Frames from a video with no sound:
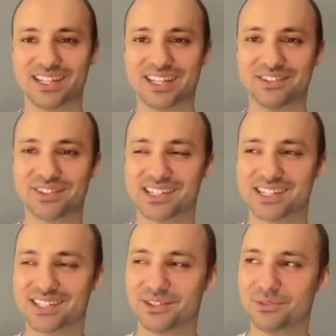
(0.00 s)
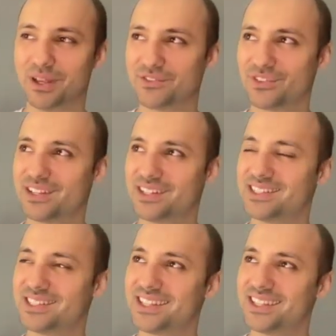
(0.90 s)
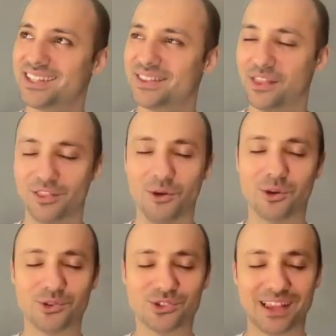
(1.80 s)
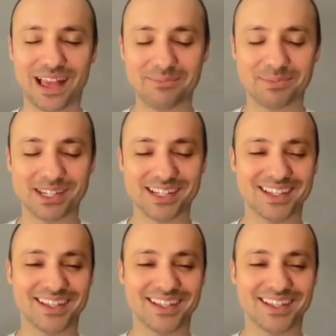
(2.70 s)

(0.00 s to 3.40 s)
Dave, because you mentioned the logo slaps,